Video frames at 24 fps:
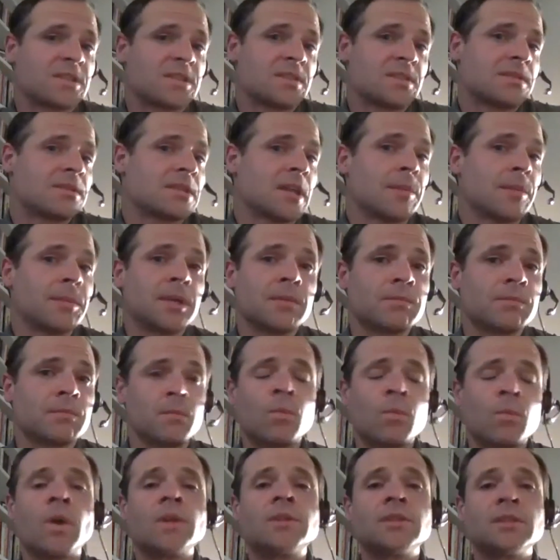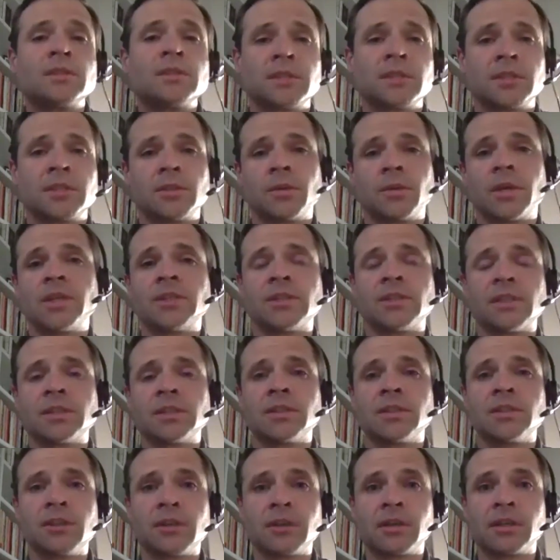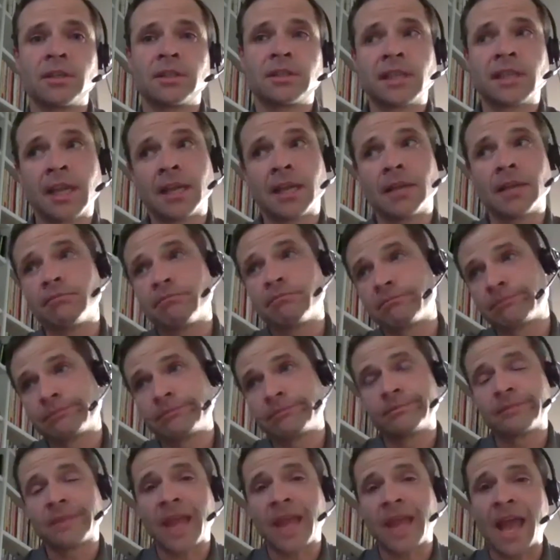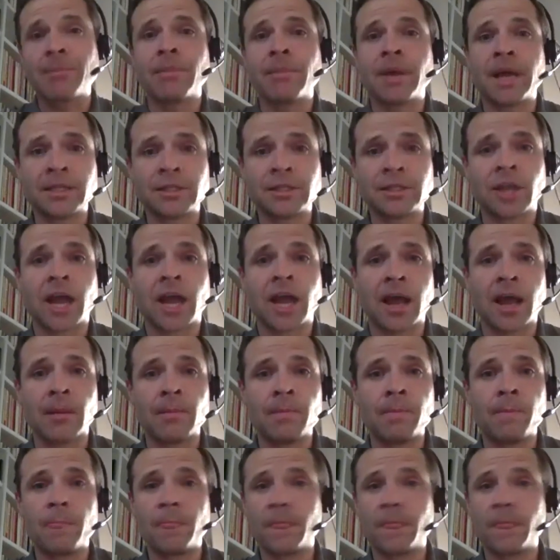tell me what your situation is. And you're going to say, at my job,